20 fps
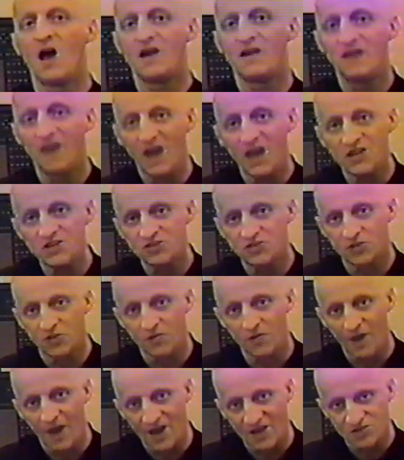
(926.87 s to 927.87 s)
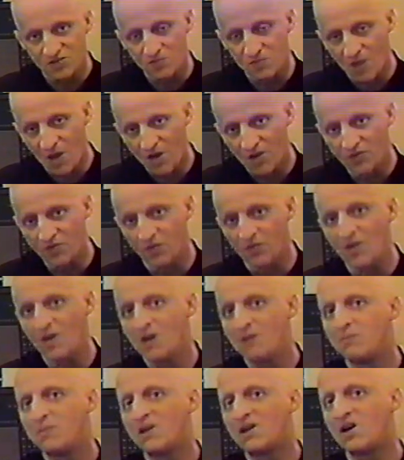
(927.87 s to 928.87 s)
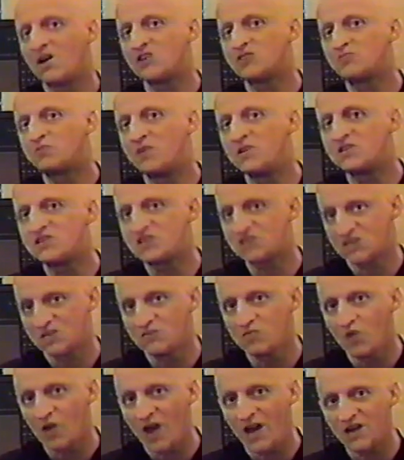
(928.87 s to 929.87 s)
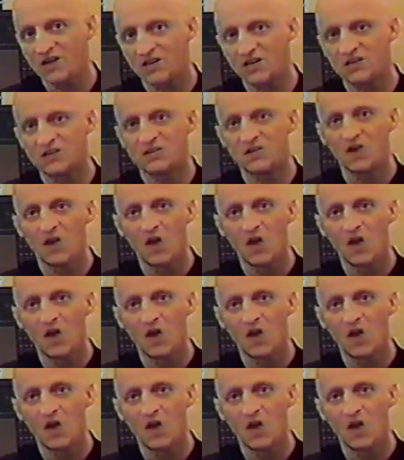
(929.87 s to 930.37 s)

nature as a model, because we simulate it